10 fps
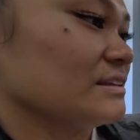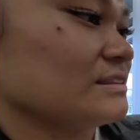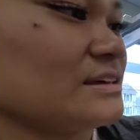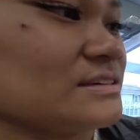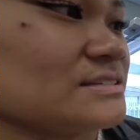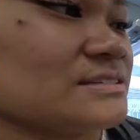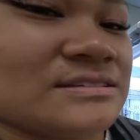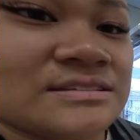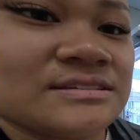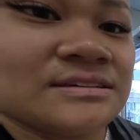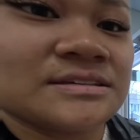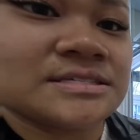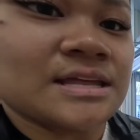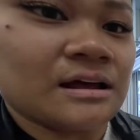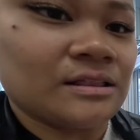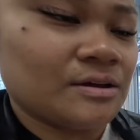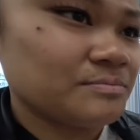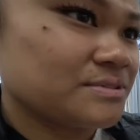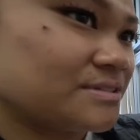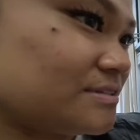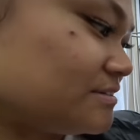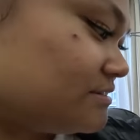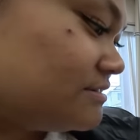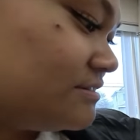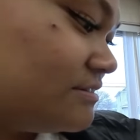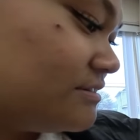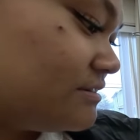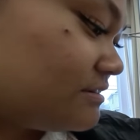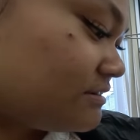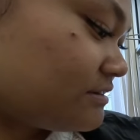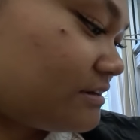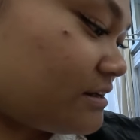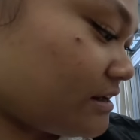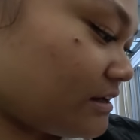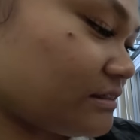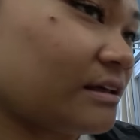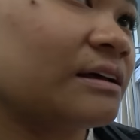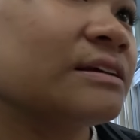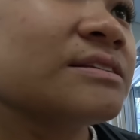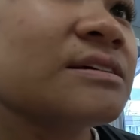This, snack clubs. Add that into